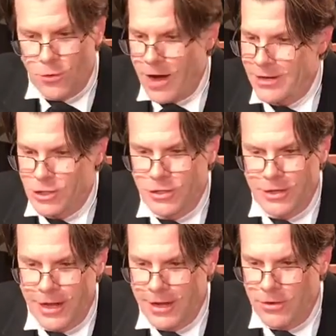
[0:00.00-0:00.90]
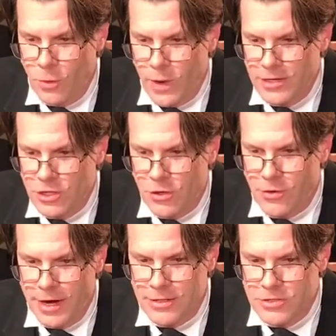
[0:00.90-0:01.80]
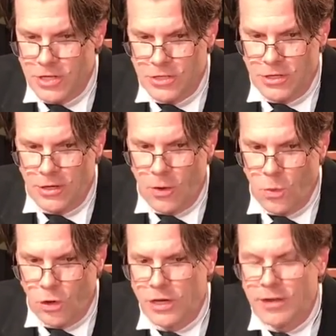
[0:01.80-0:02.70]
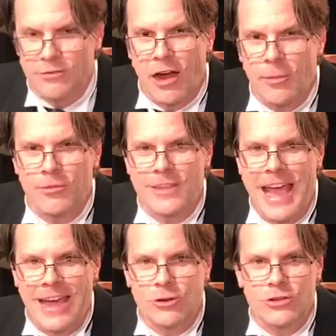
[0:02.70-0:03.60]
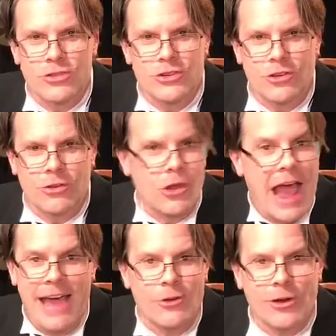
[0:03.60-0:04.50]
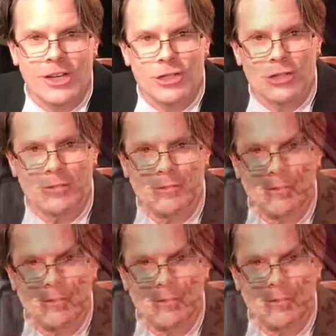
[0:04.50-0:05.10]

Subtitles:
direction and the way she creates such a working environment for the actors, you had to audition.